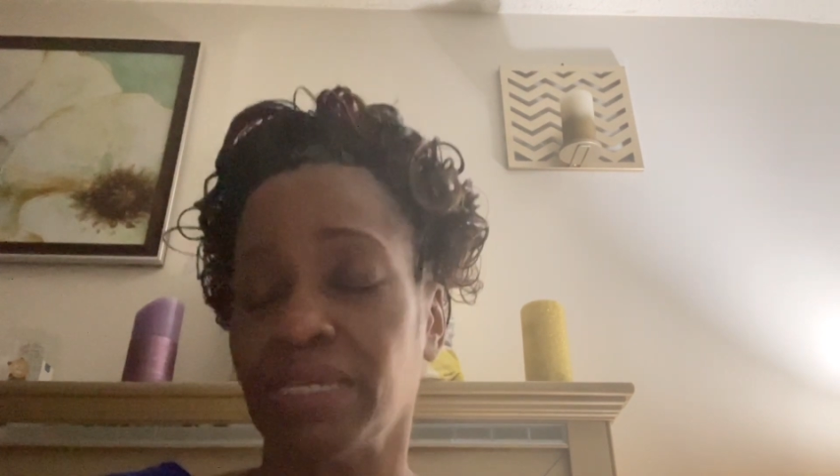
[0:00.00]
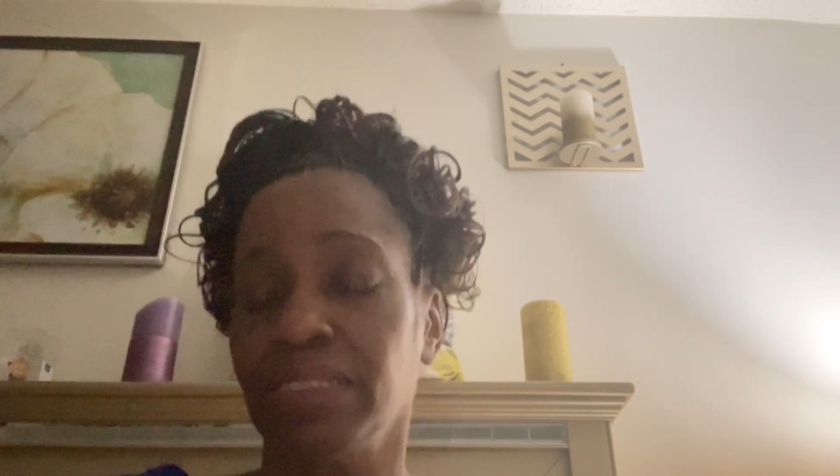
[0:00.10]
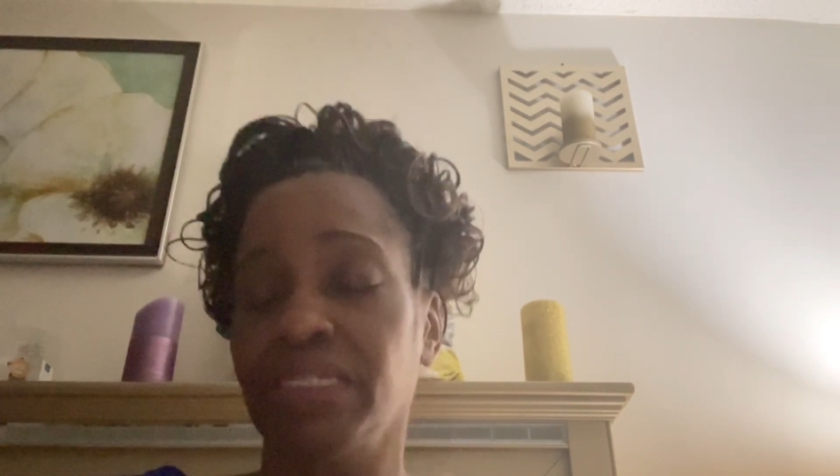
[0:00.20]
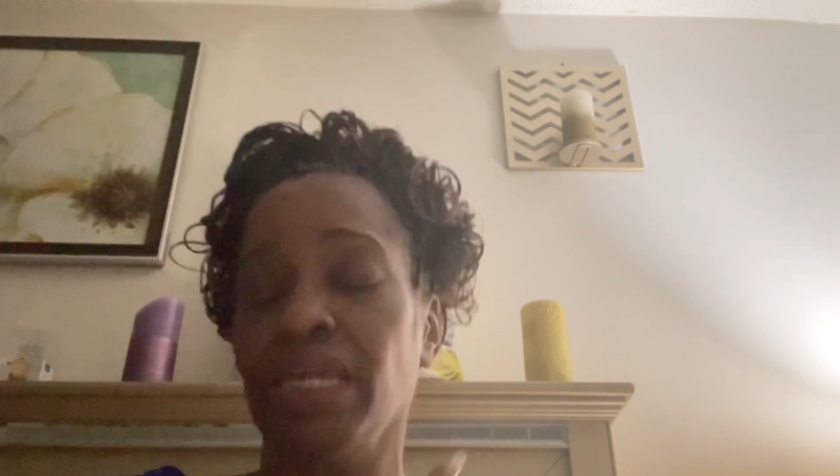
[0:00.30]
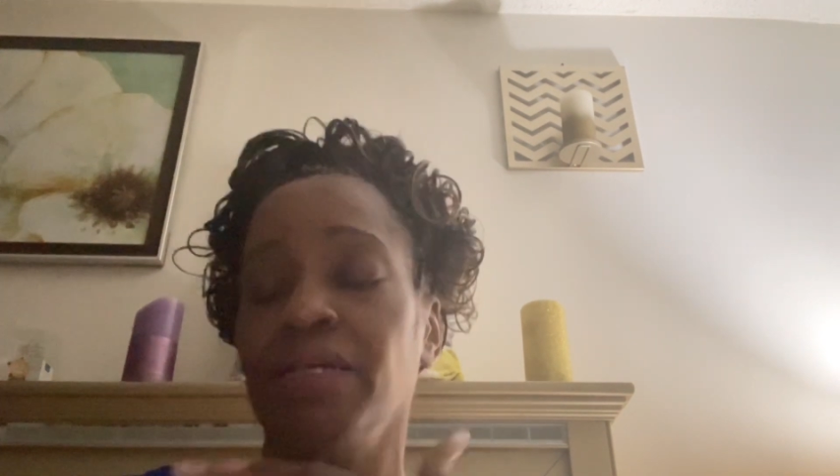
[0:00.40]

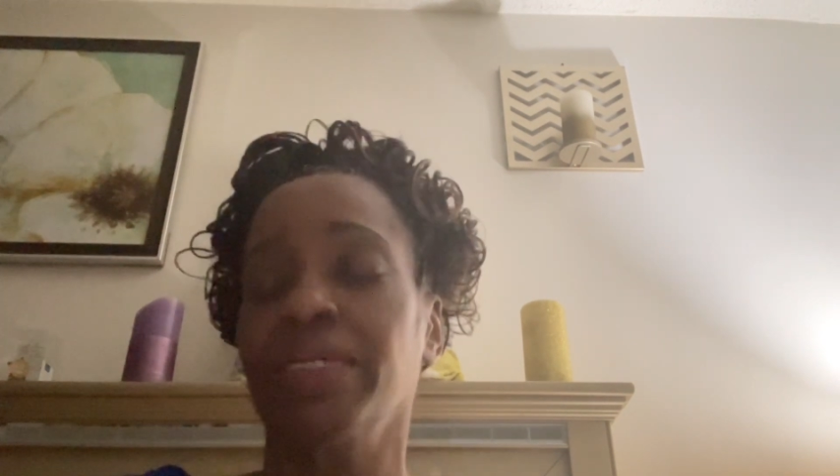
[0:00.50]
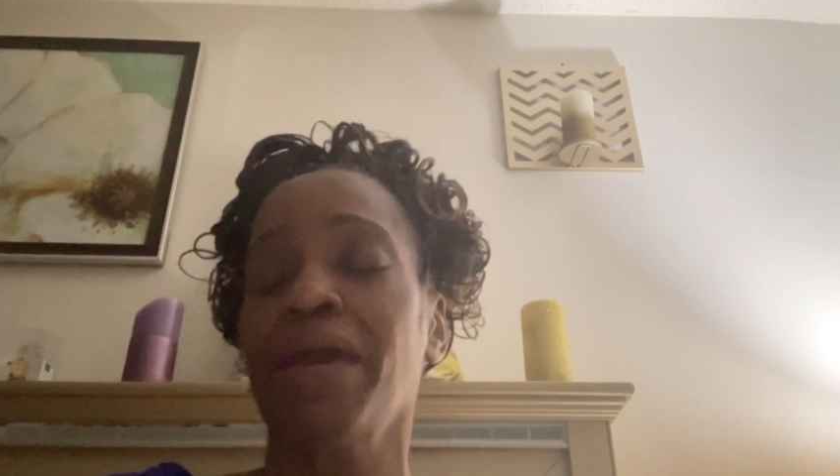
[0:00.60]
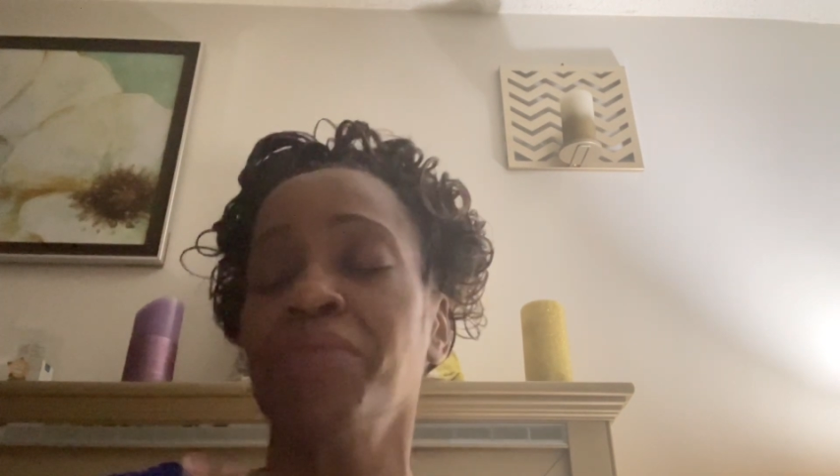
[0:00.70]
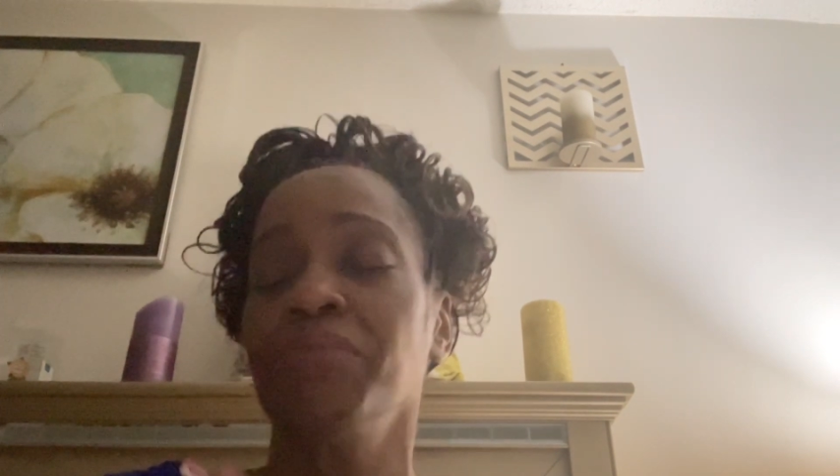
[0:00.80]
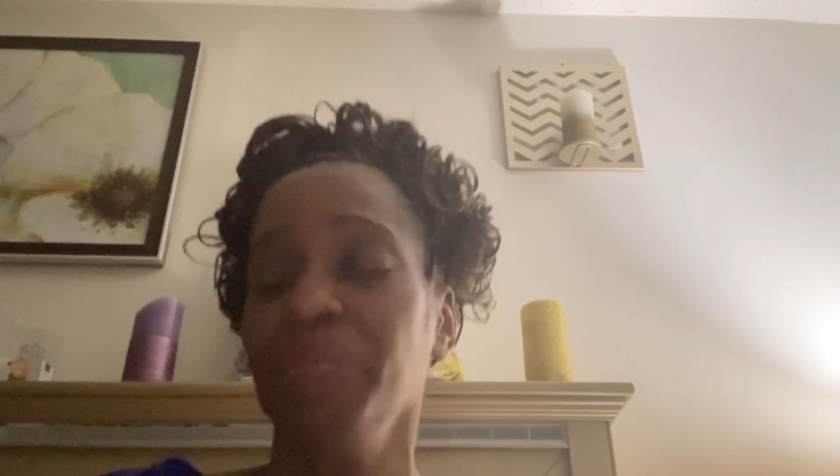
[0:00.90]
and take
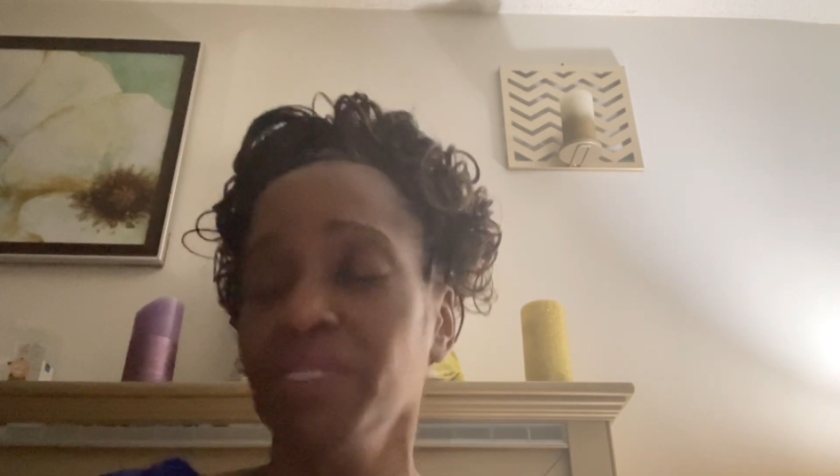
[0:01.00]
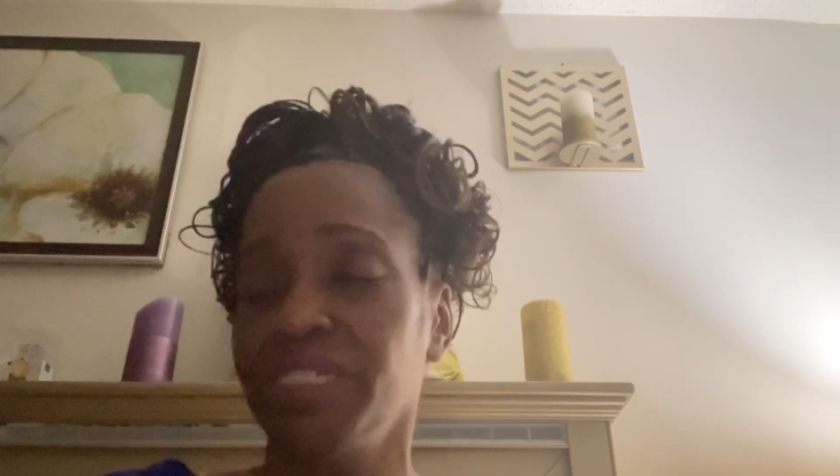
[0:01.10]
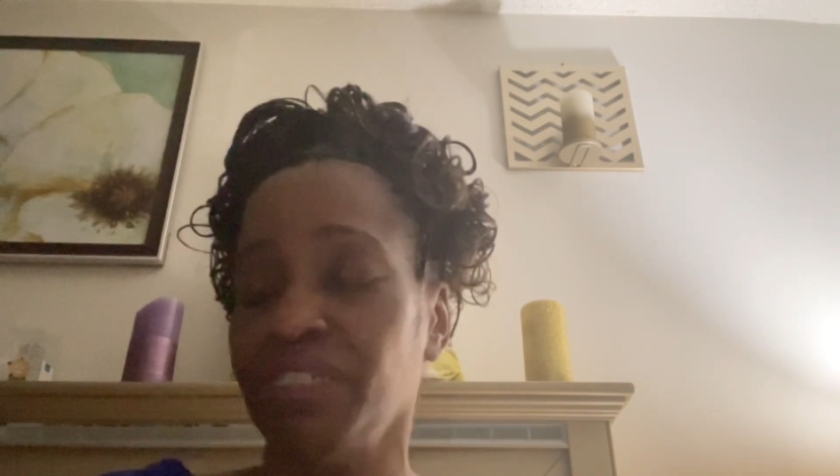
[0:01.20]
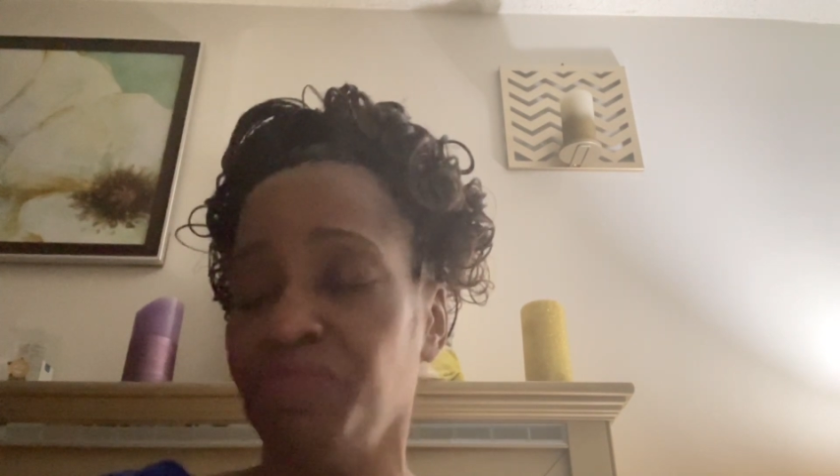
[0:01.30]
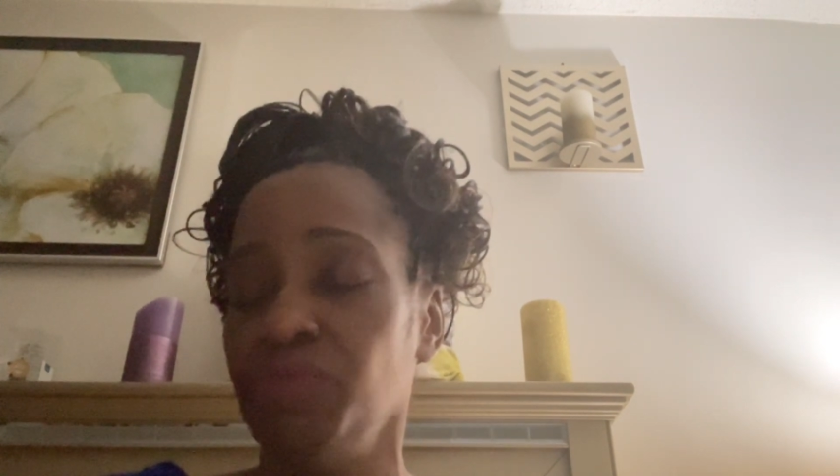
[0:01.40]

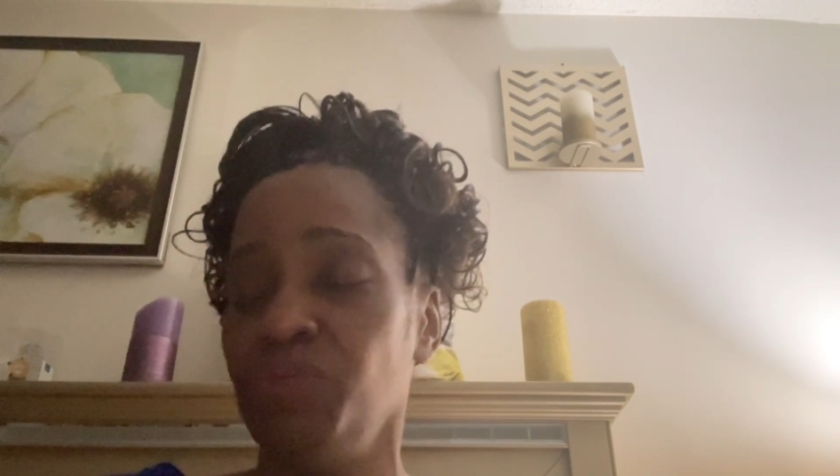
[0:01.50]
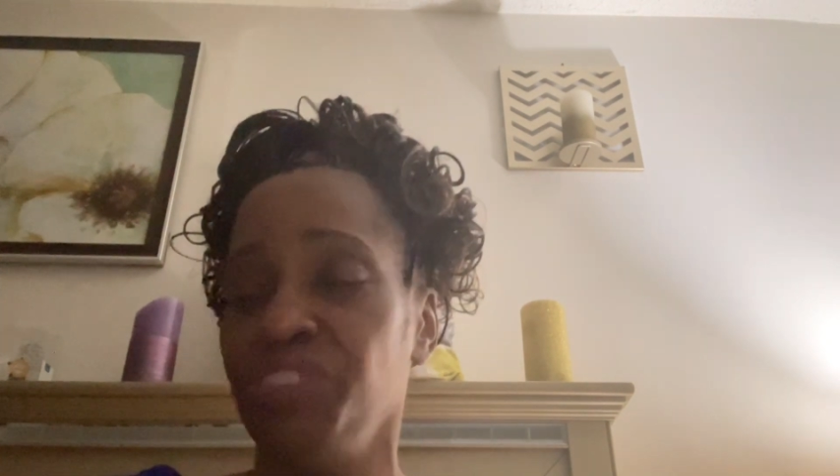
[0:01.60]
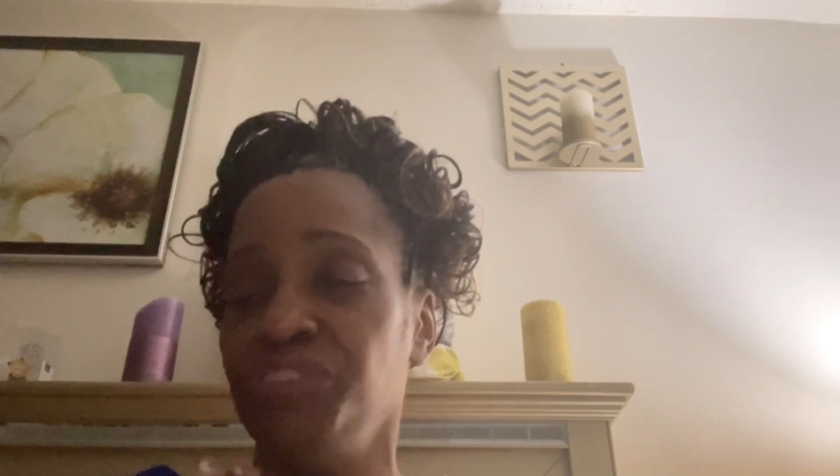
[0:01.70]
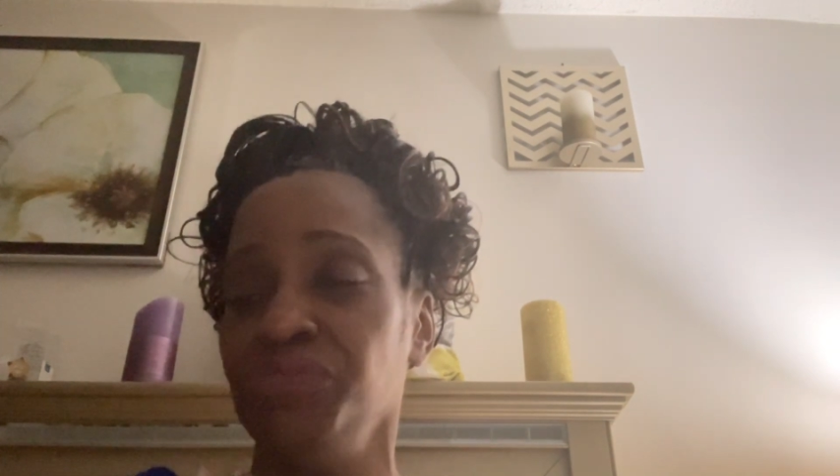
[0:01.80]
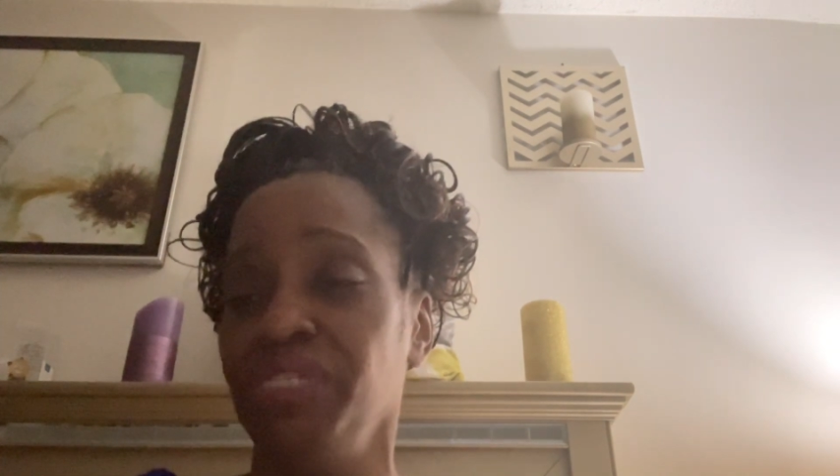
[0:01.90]
accountability for what you